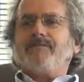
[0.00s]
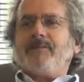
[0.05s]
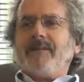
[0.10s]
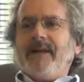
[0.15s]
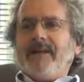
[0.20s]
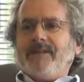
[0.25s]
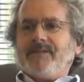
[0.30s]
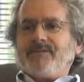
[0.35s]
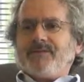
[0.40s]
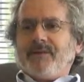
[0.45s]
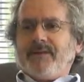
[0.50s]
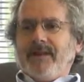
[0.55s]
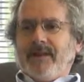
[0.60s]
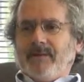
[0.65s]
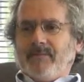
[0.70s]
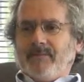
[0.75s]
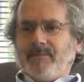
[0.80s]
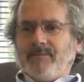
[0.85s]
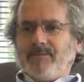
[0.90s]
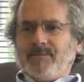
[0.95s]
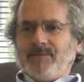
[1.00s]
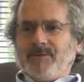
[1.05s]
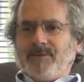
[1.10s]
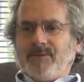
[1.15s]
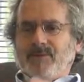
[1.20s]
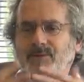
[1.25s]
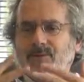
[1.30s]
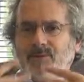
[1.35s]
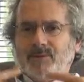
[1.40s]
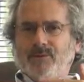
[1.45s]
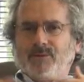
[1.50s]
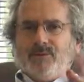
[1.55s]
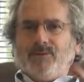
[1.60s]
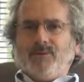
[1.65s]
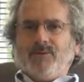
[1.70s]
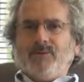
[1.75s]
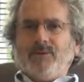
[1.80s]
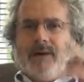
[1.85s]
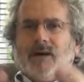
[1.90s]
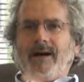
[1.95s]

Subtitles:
place for them to